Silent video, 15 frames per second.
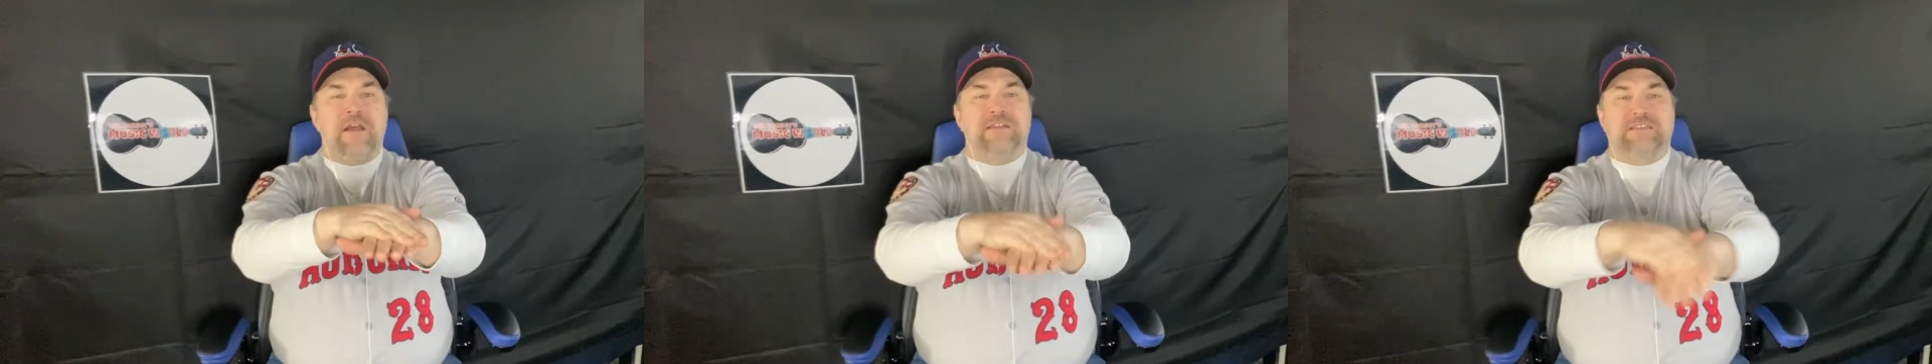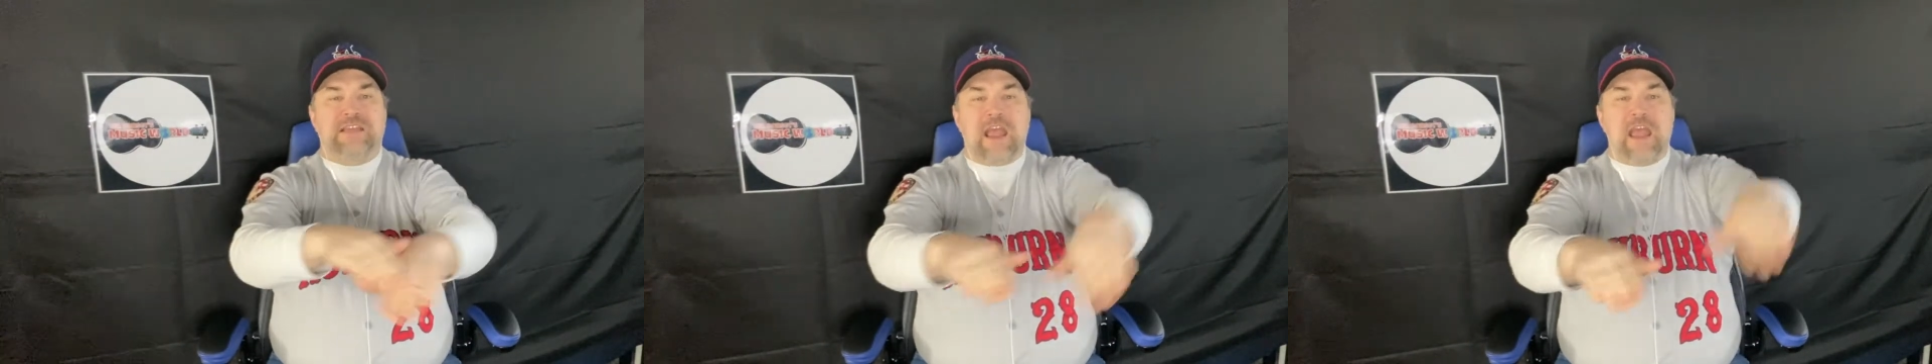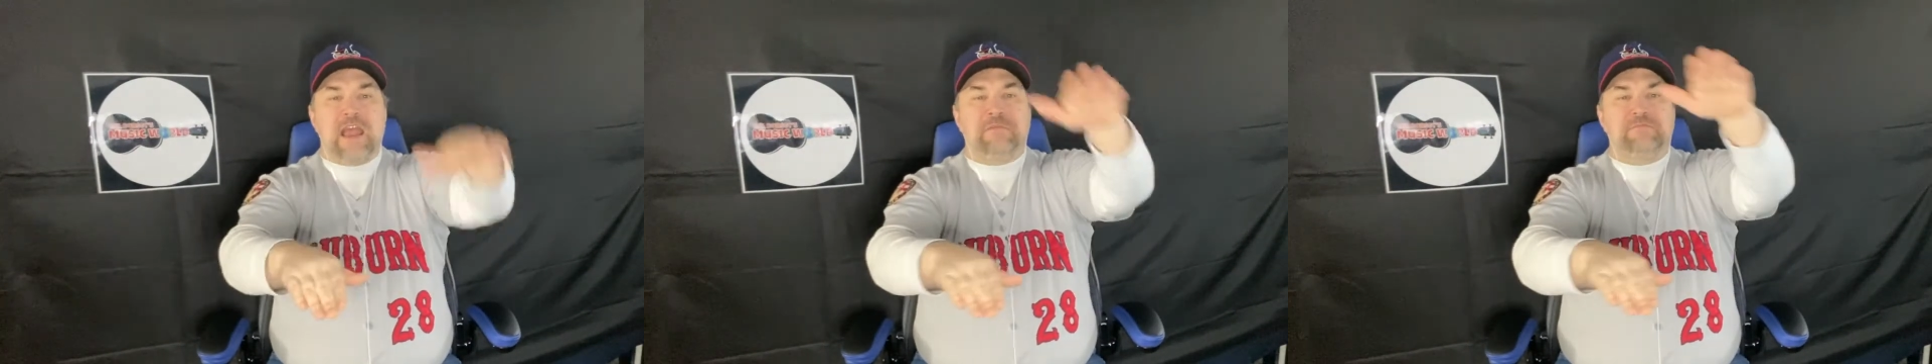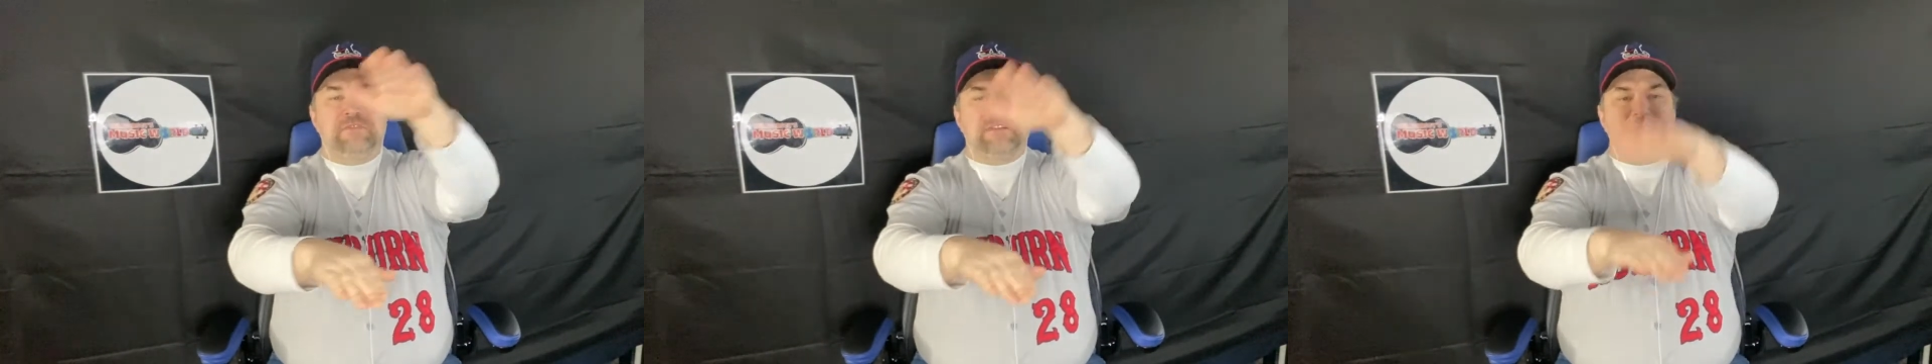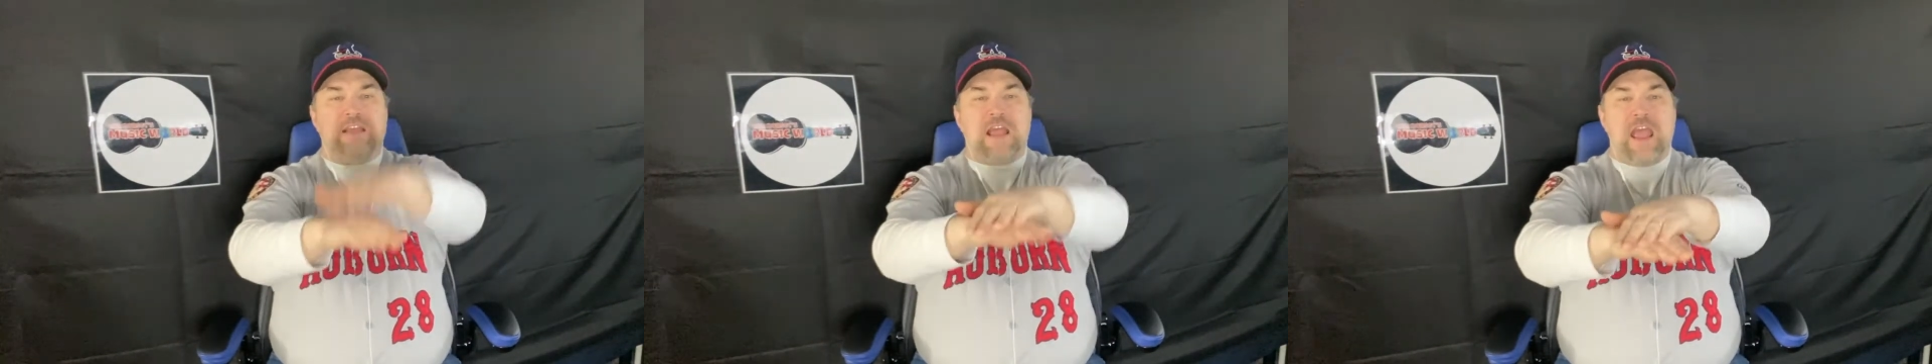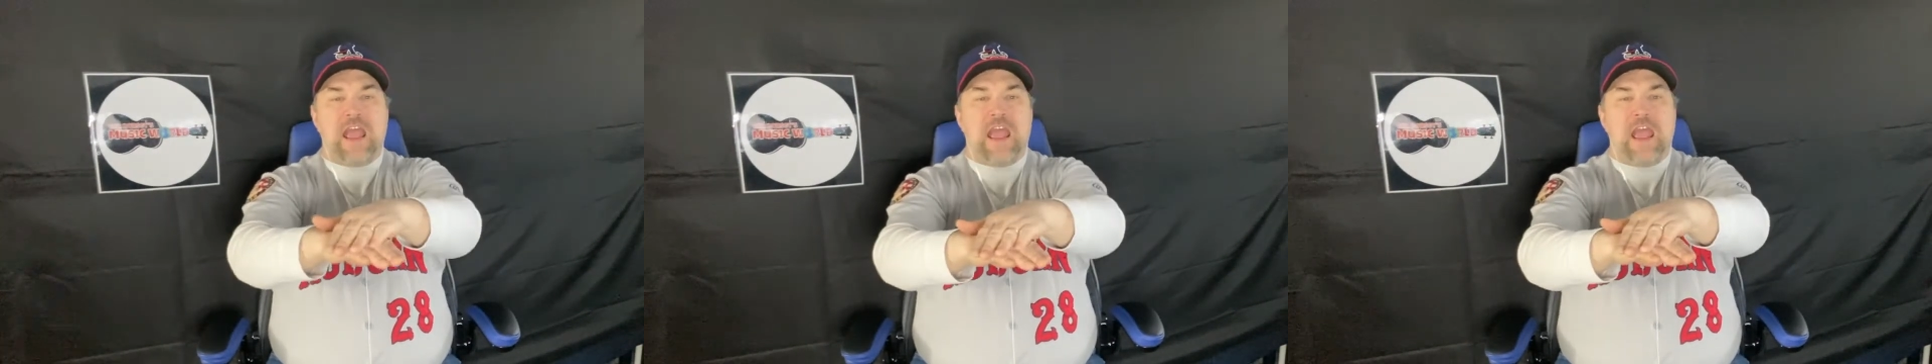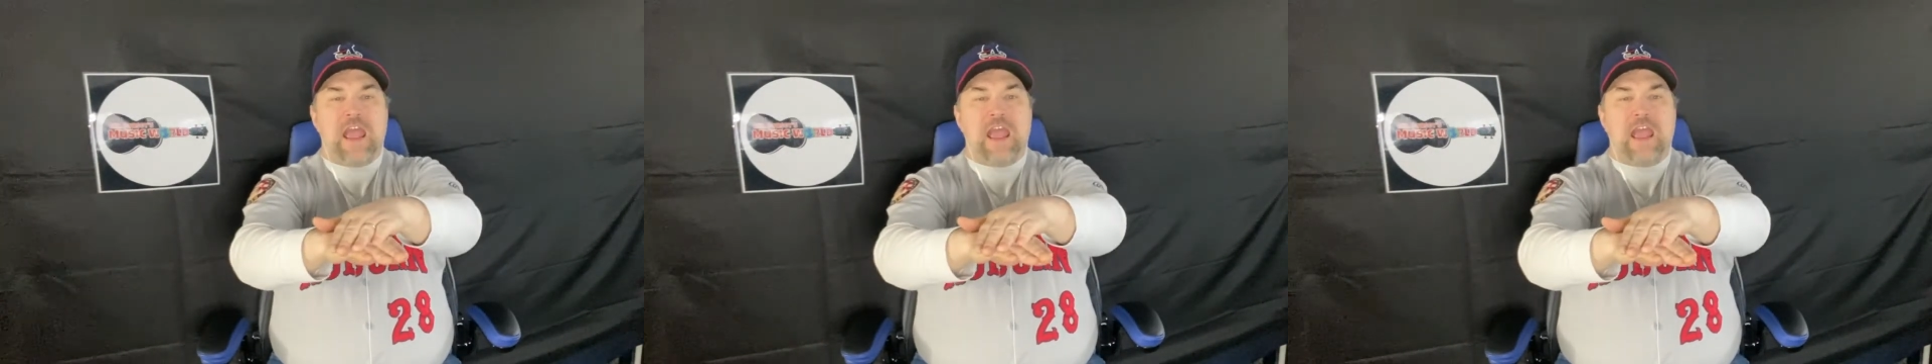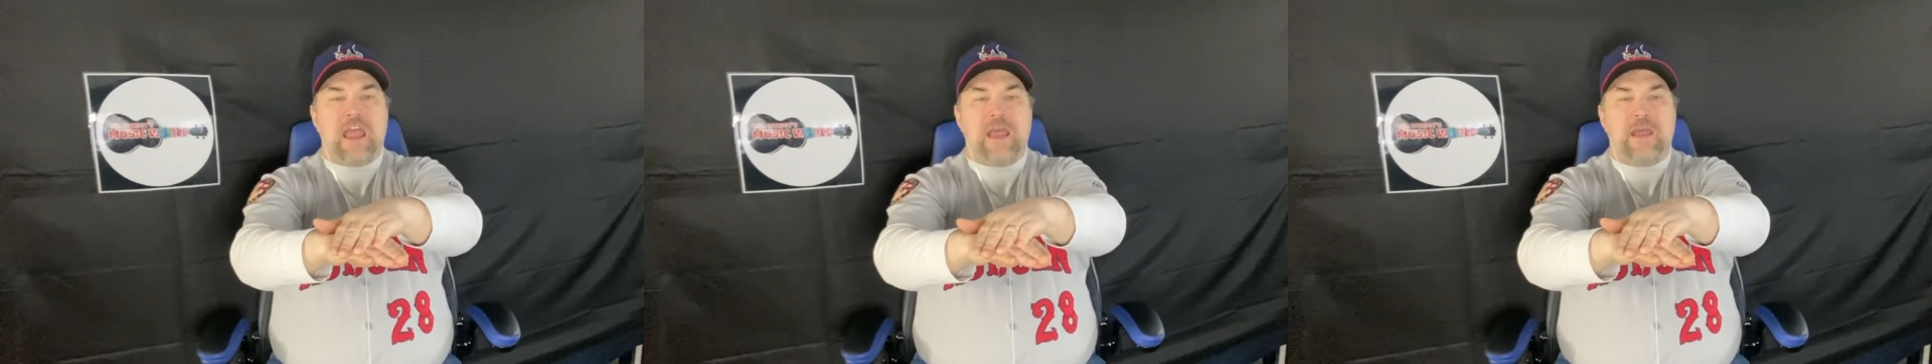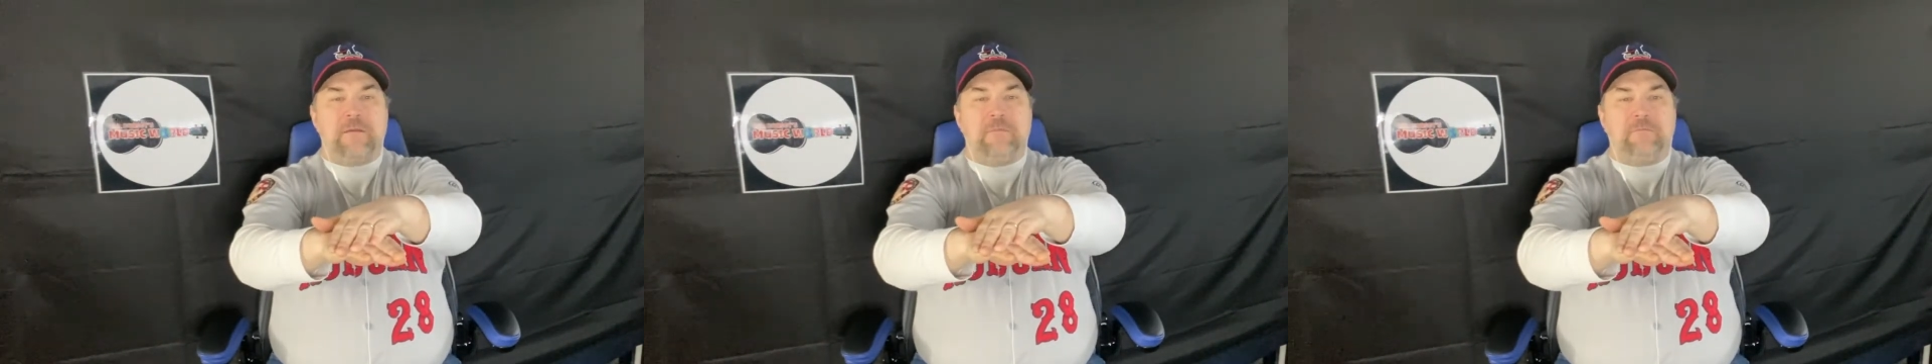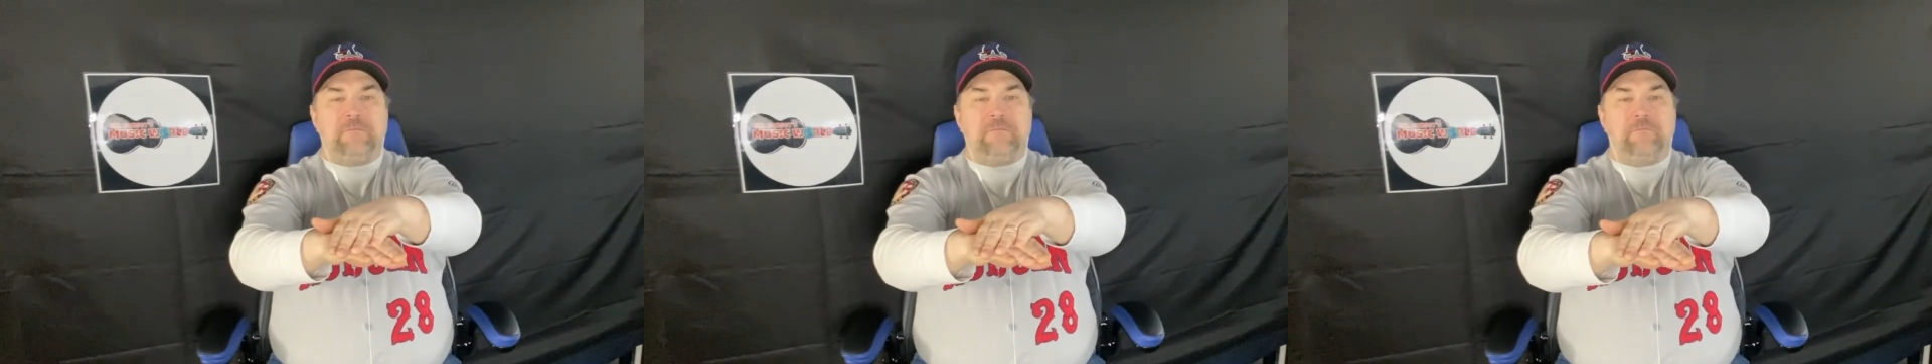Sam,
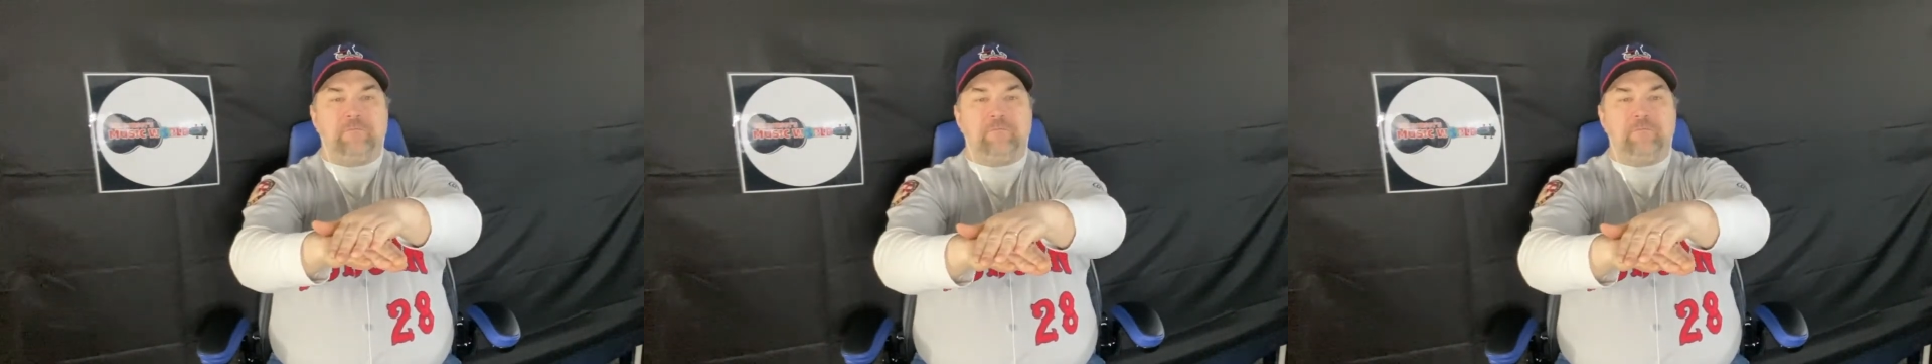Sam.